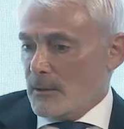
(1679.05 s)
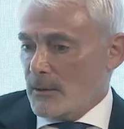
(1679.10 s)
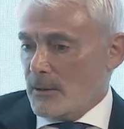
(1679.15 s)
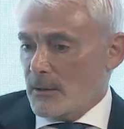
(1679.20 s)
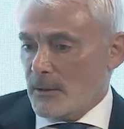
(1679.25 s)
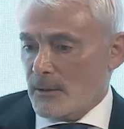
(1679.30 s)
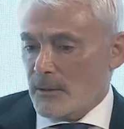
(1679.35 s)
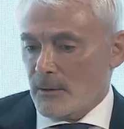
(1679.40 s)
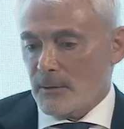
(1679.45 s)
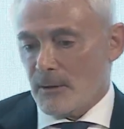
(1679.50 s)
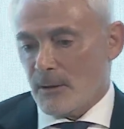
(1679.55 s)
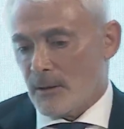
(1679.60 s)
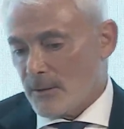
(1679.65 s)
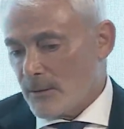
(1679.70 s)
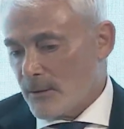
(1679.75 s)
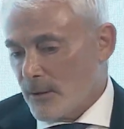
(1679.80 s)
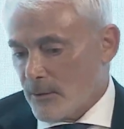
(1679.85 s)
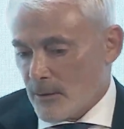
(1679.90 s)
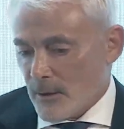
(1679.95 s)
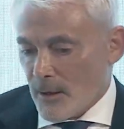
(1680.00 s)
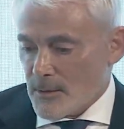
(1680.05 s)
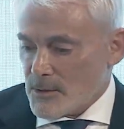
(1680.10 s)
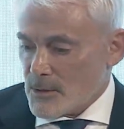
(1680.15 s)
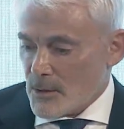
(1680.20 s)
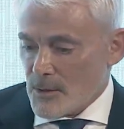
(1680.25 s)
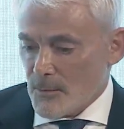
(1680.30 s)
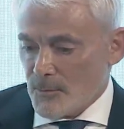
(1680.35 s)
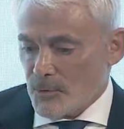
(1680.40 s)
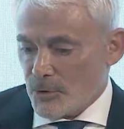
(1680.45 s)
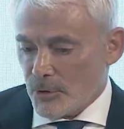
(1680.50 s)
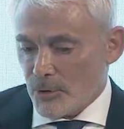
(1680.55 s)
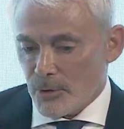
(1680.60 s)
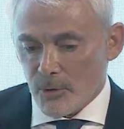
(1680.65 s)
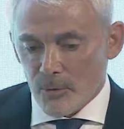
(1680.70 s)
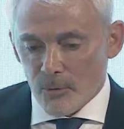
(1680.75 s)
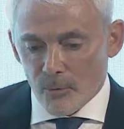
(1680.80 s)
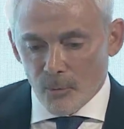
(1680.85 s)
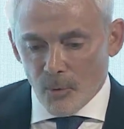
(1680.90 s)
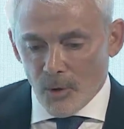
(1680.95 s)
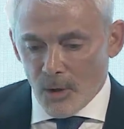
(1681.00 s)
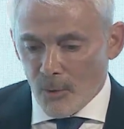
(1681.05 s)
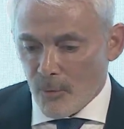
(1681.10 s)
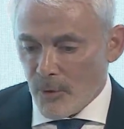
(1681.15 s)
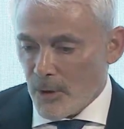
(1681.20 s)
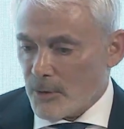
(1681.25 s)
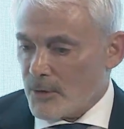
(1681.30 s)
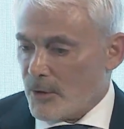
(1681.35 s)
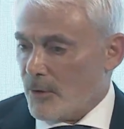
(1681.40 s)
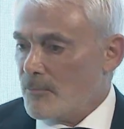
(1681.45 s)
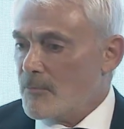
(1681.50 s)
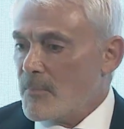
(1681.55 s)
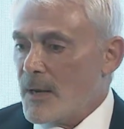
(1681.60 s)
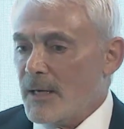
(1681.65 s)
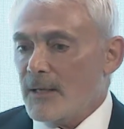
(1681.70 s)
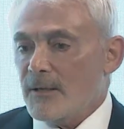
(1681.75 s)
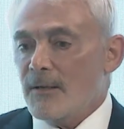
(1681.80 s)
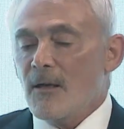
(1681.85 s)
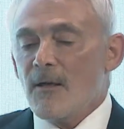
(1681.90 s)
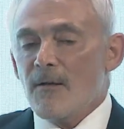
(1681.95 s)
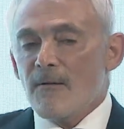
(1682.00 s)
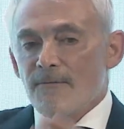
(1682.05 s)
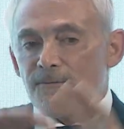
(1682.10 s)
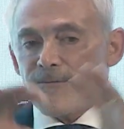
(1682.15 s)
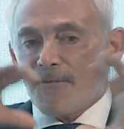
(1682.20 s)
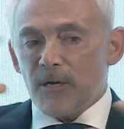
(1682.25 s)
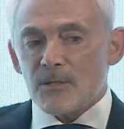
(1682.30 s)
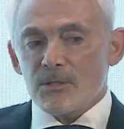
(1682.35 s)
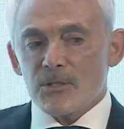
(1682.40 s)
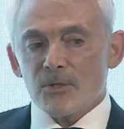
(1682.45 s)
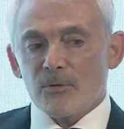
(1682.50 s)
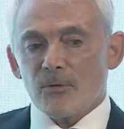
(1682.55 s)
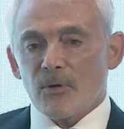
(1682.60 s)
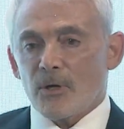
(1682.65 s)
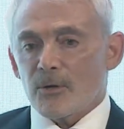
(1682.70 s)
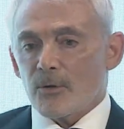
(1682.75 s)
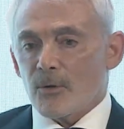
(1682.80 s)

And as I'm sure you're well aware, there are many funds around the